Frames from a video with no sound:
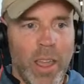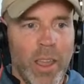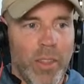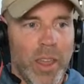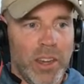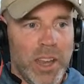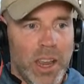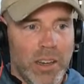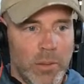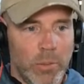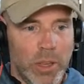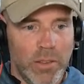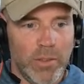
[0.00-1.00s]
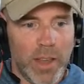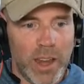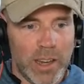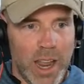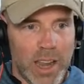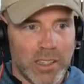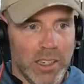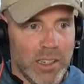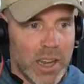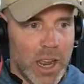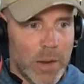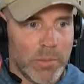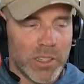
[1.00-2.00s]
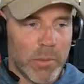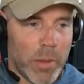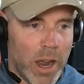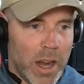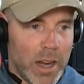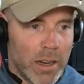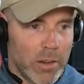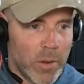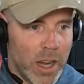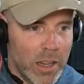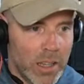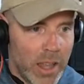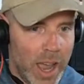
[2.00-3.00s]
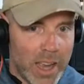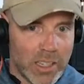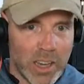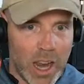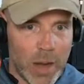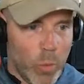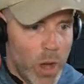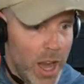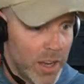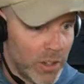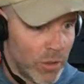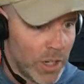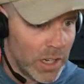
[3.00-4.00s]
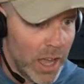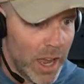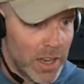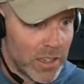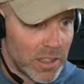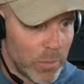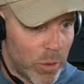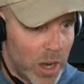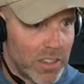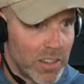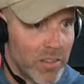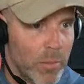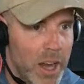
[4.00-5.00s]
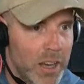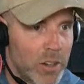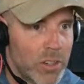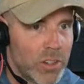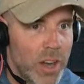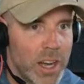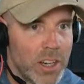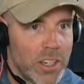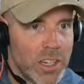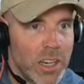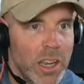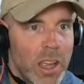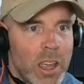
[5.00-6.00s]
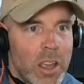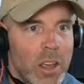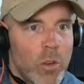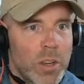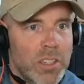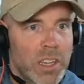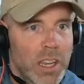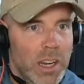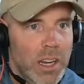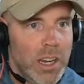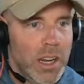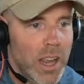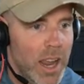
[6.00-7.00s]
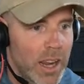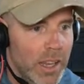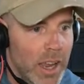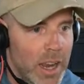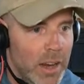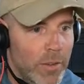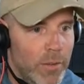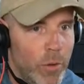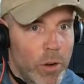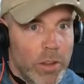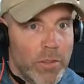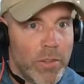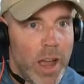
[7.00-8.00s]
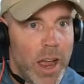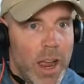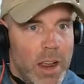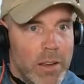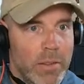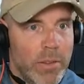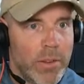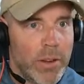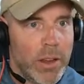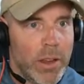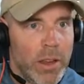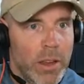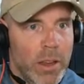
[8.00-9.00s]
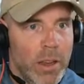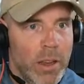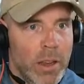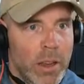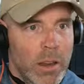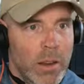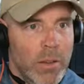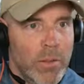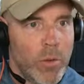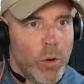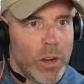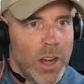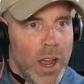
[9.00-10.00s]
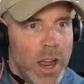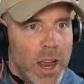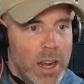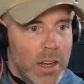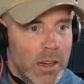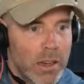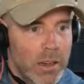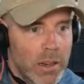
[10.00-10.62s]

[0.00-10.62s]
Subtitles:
They tend to be fantastic times to buy, right? The last time we had green lines, the price of MicroStrategy was kicking it at like 45, 49.